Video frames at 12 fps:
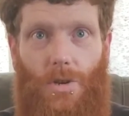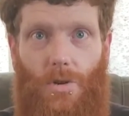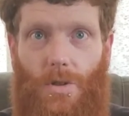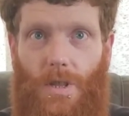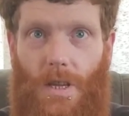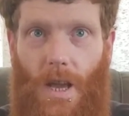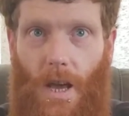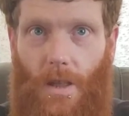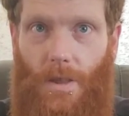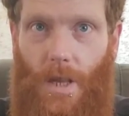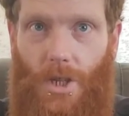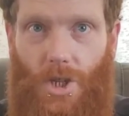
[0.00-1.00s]
to
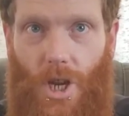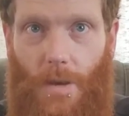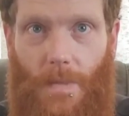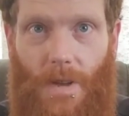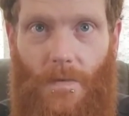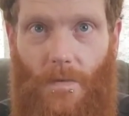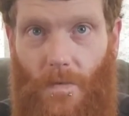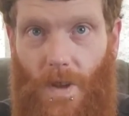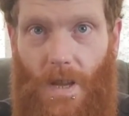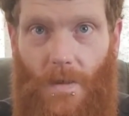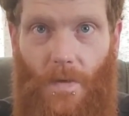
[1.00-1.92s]
the Jimmy V